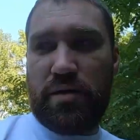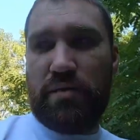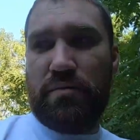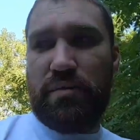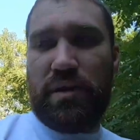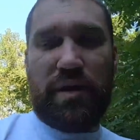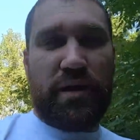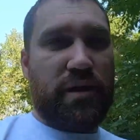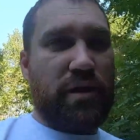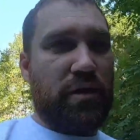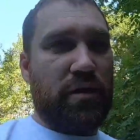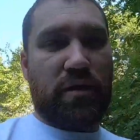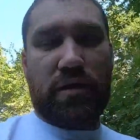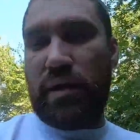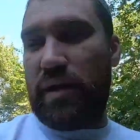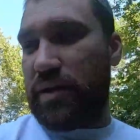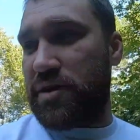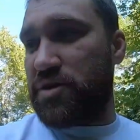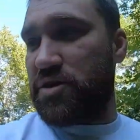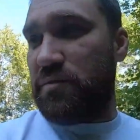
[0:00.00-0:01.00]
me to get a
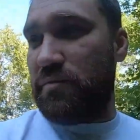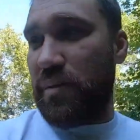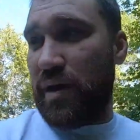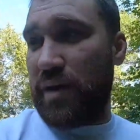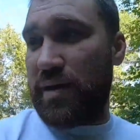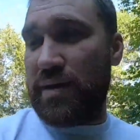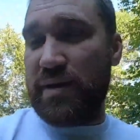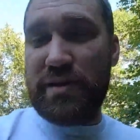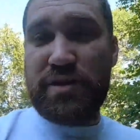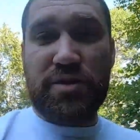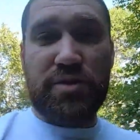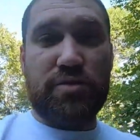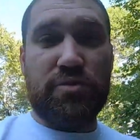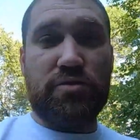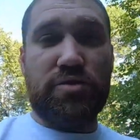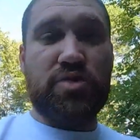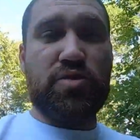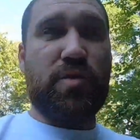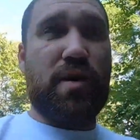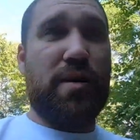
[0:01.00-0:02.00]
little extra money
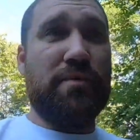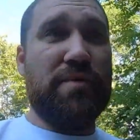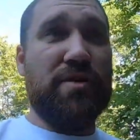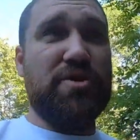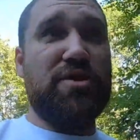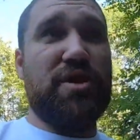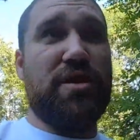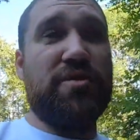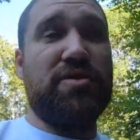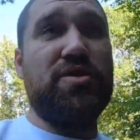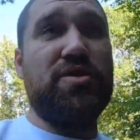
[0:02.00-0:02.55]
to swap the Gen